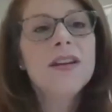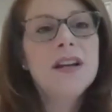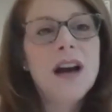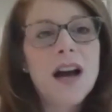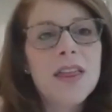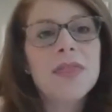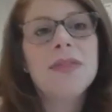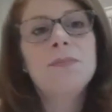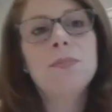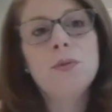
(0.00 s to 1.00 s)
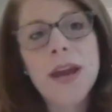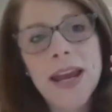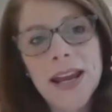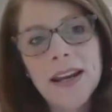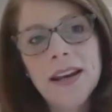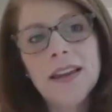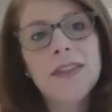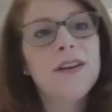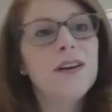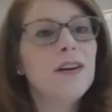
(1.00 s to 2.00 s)
the gut, the brain,
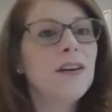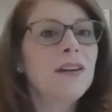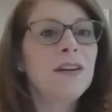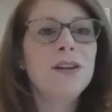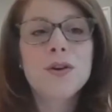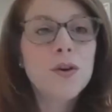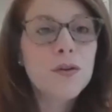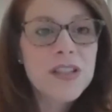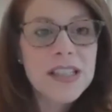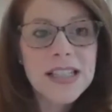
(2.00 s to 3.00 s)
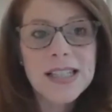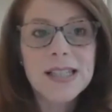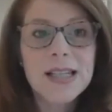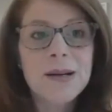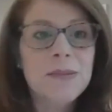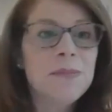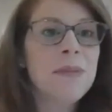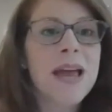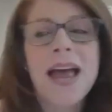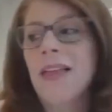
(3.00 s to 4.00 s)
the nervous
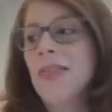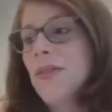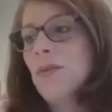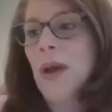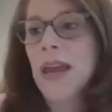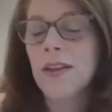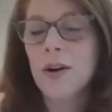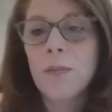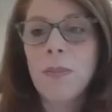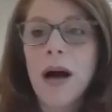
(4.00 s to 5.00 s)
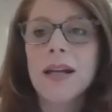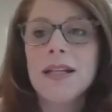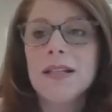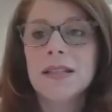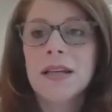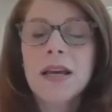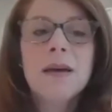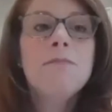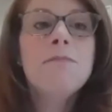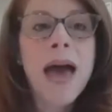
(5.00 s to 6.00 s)
system, and the way that our bodies
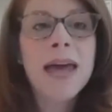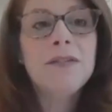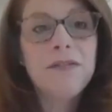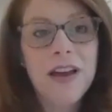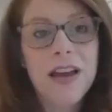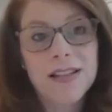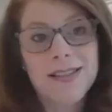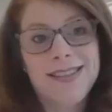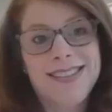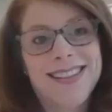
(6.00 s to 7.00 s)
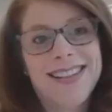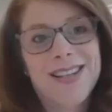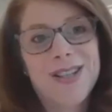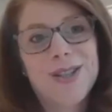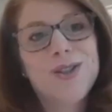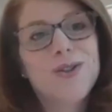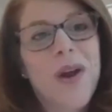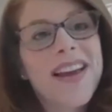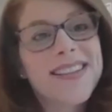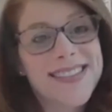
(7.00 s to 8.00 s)
manifest
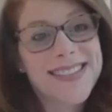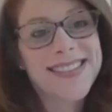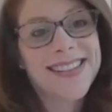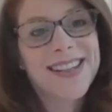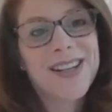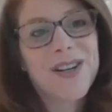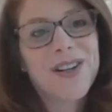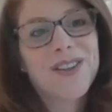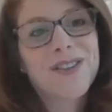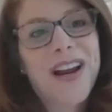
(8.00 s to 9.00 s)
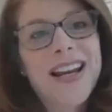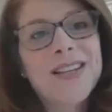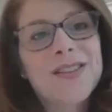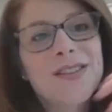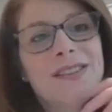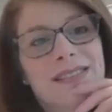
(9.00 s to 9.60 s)
stress, right? It's